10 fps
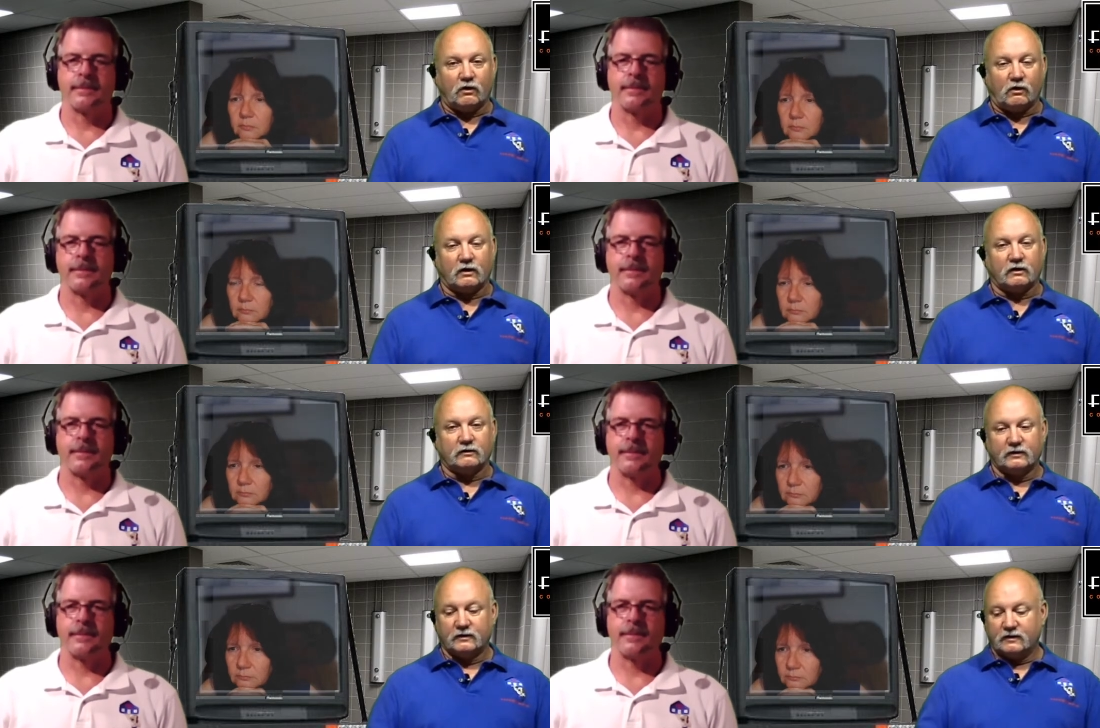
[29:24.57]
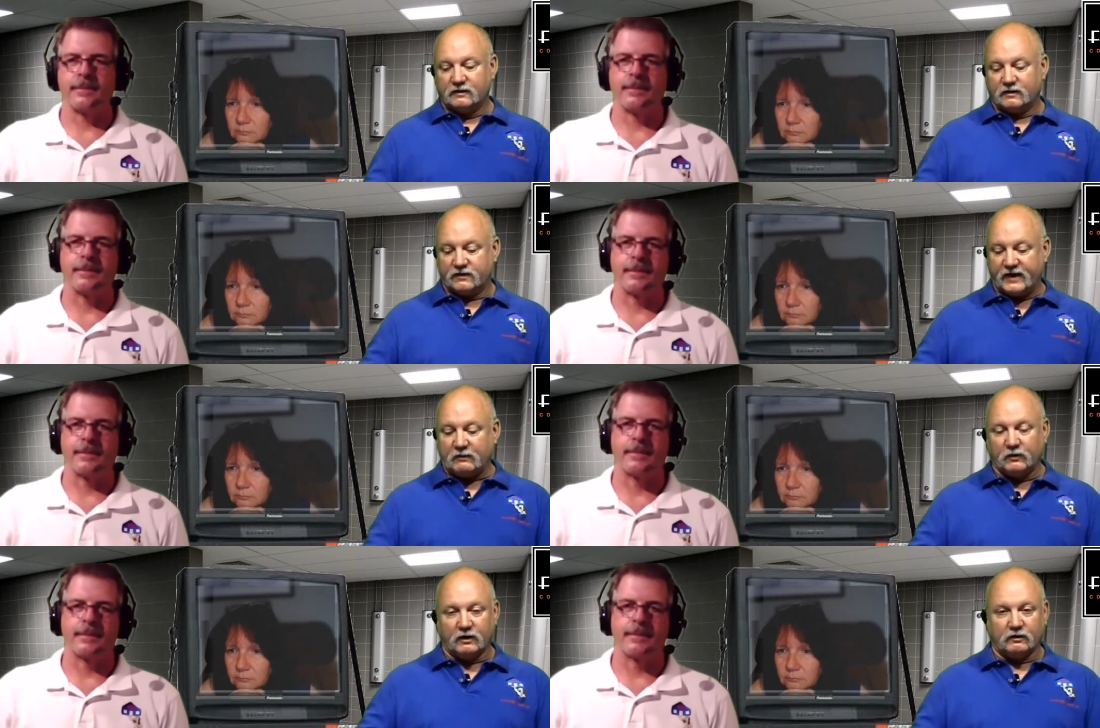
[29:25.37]
Speaker 1: floor,
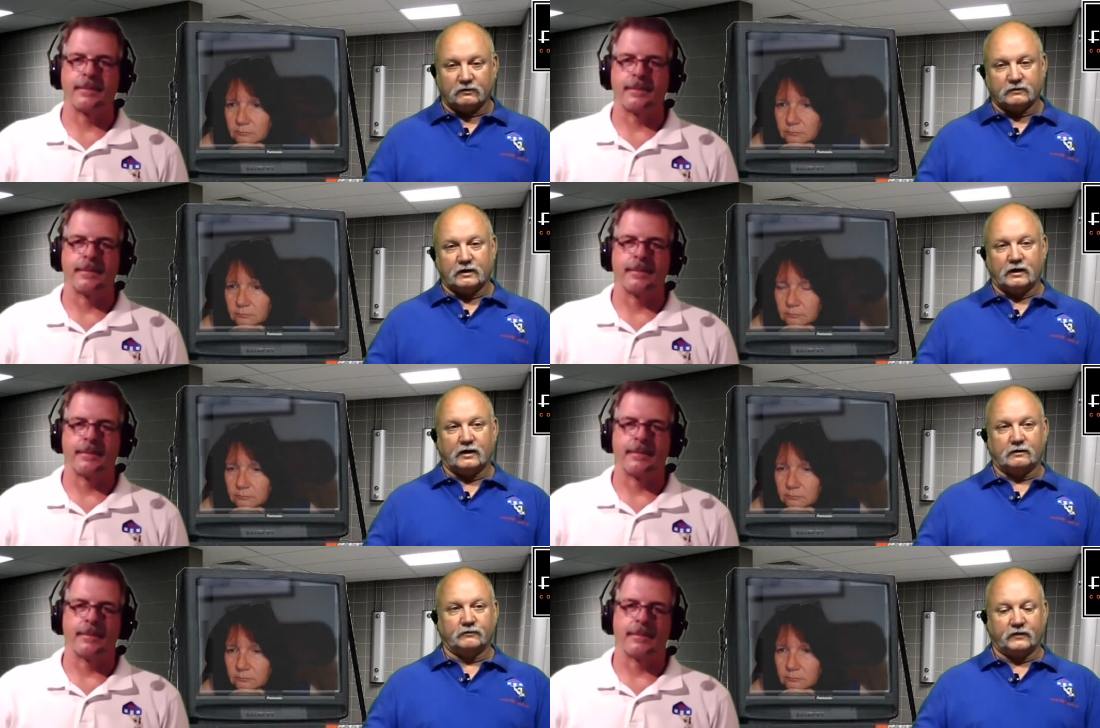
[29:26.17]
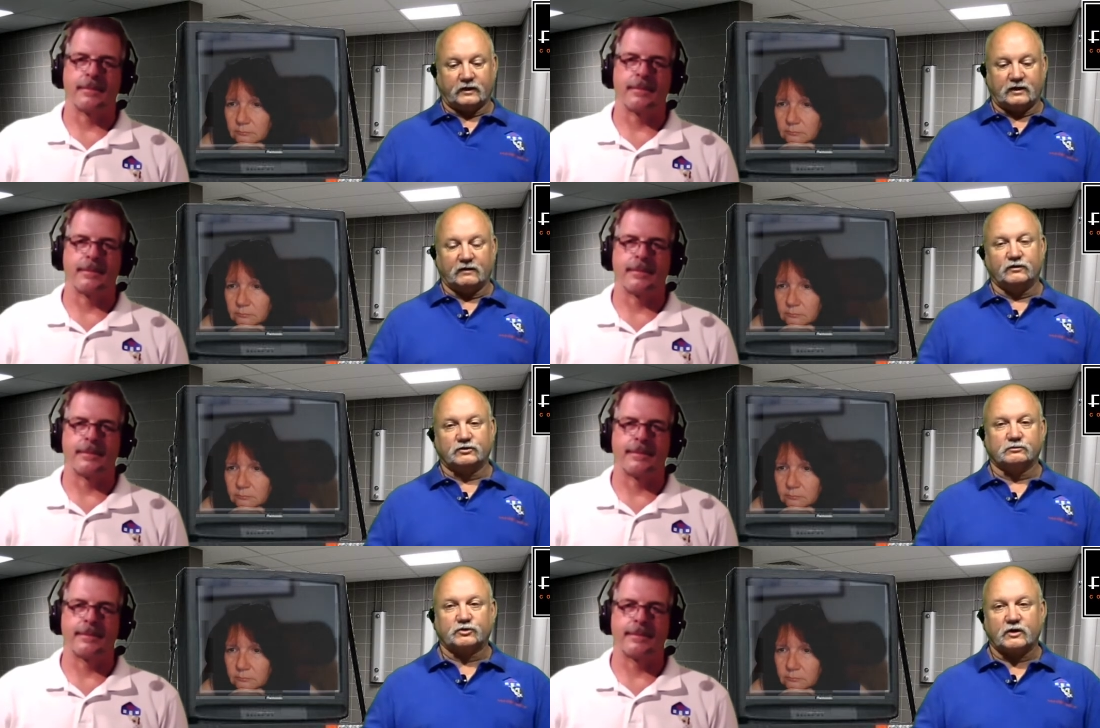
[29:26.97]
that will um, give
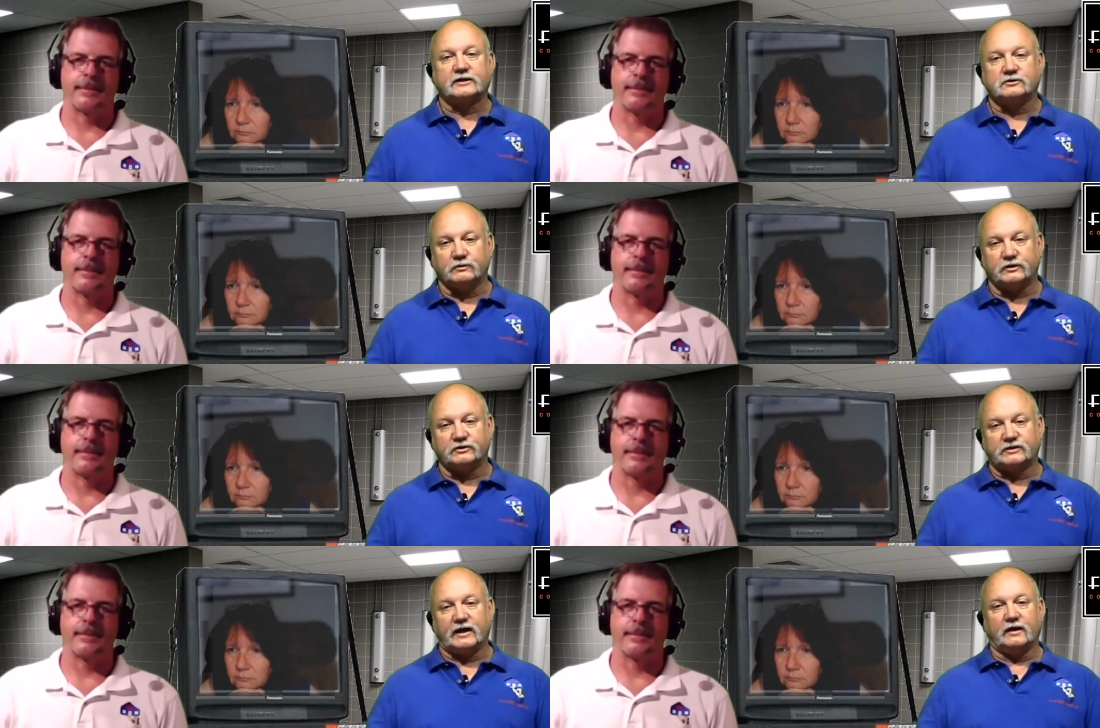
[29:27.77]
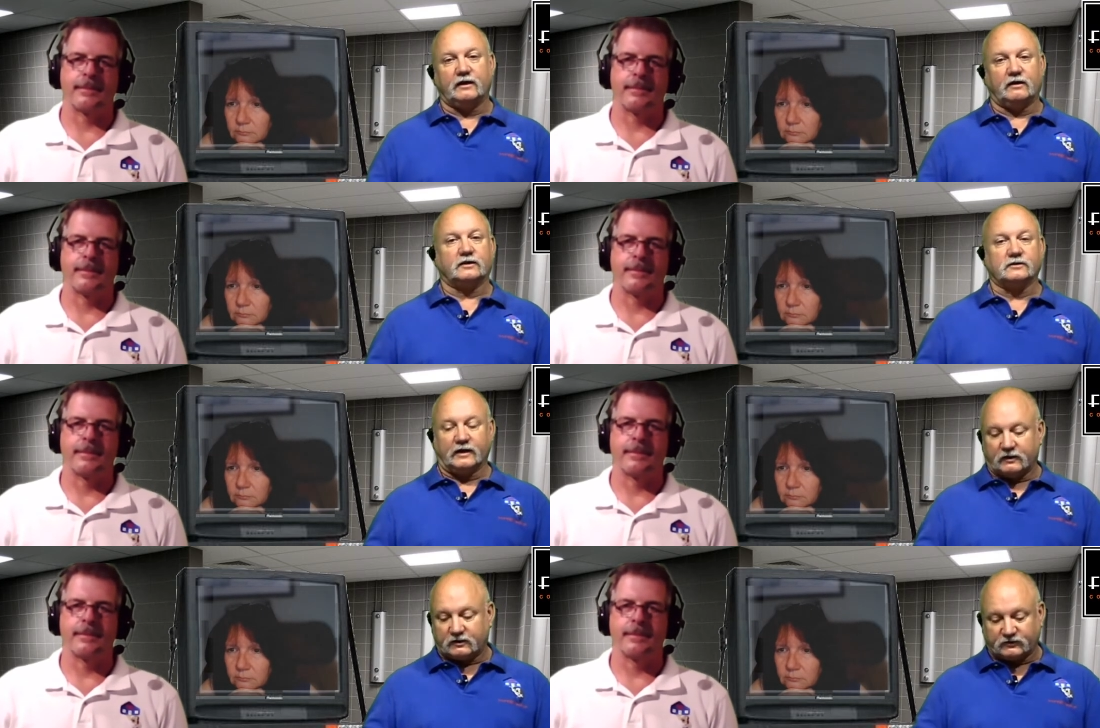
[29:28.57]
you some traction when you're standing on
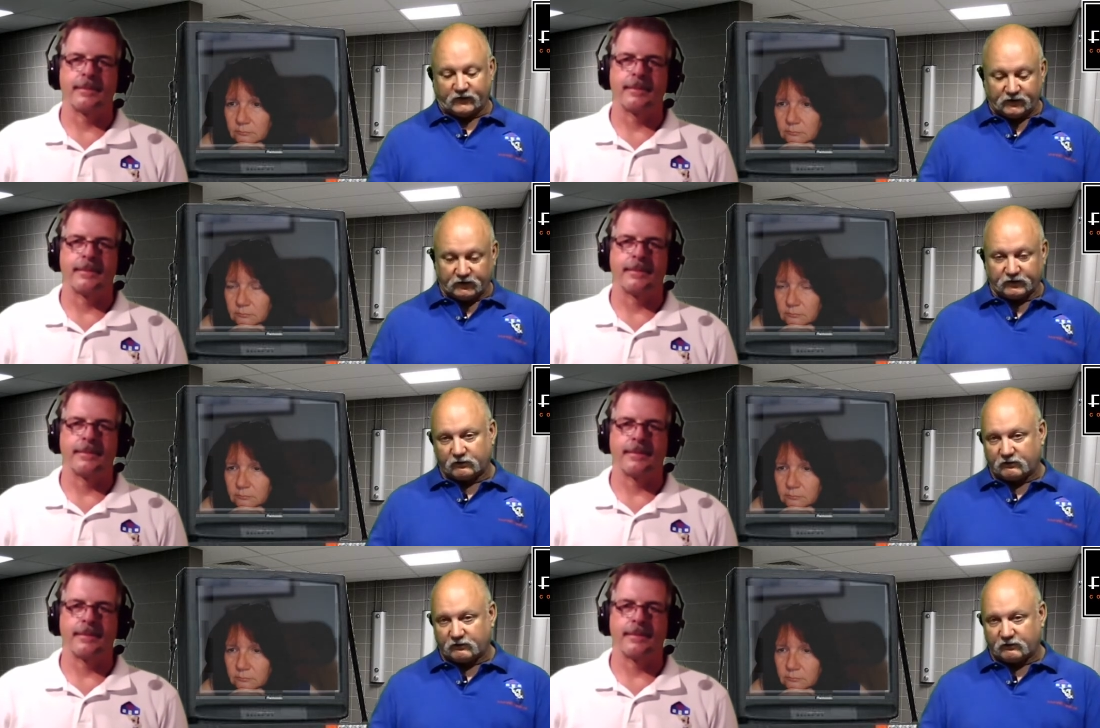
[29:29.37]
it. That because of all the